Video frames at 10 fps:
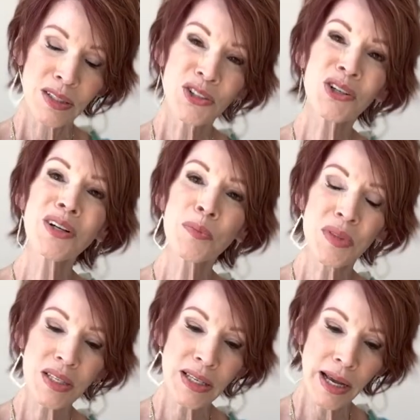Turn up
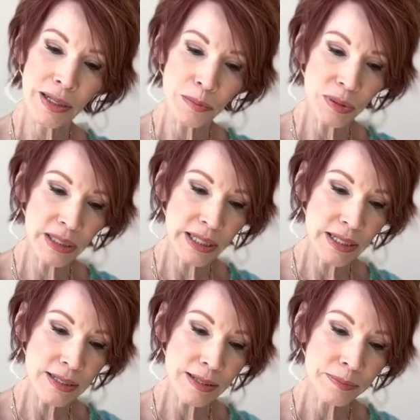the sound,
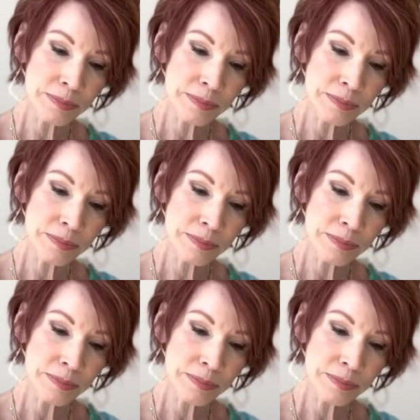please.